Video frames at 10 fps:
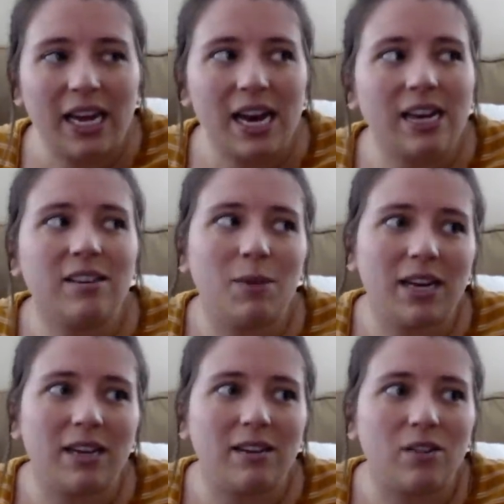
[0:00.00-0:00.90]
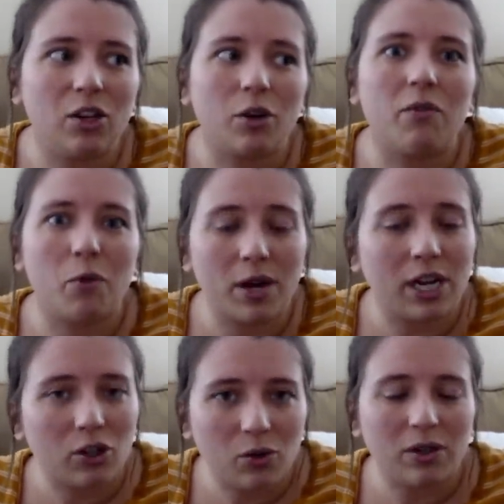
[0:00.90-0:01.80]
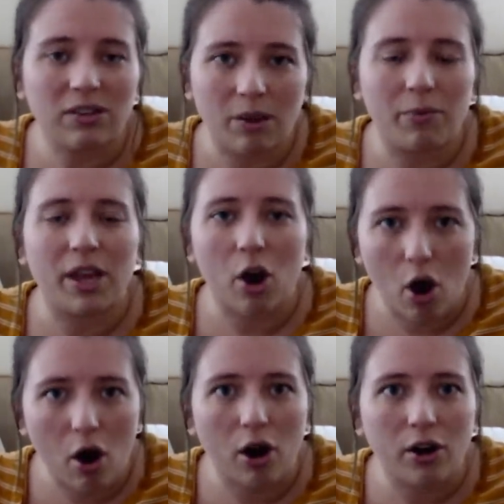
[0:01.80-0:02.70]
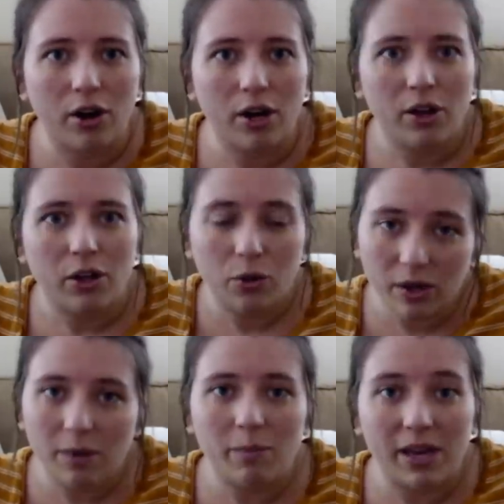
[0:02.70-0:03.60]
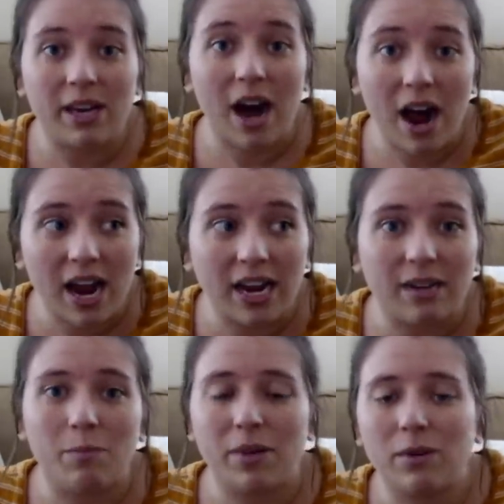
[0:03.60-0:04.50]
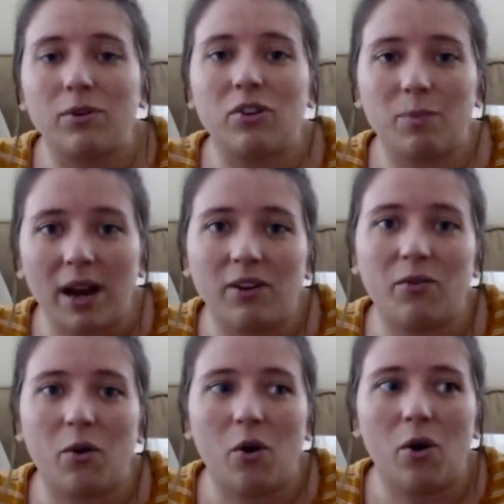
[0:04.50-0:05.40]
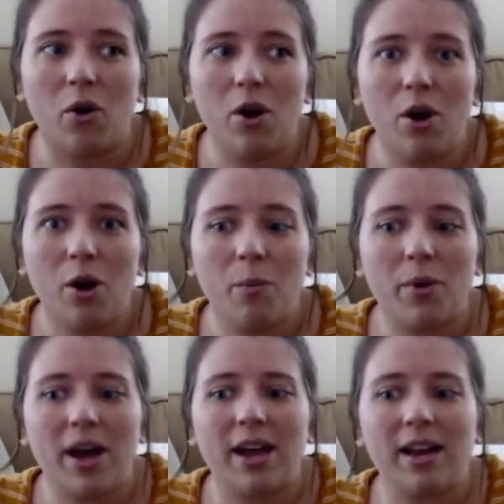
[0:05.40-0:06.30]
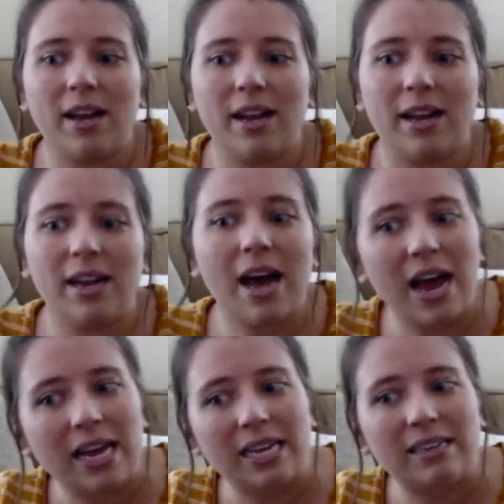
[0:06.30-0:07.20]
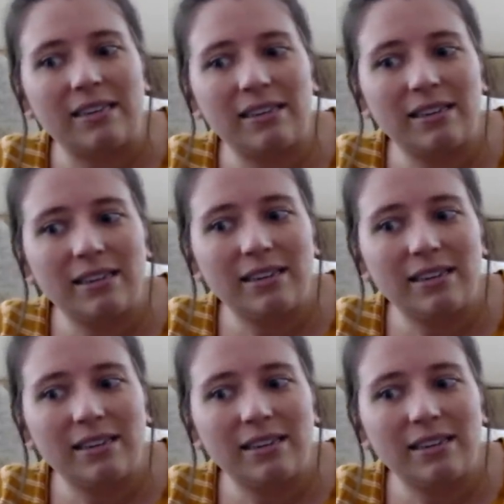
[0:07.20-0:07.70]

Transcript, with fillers: Nice means you're avoiding doing something hard. You can be kind and be respectful, but nice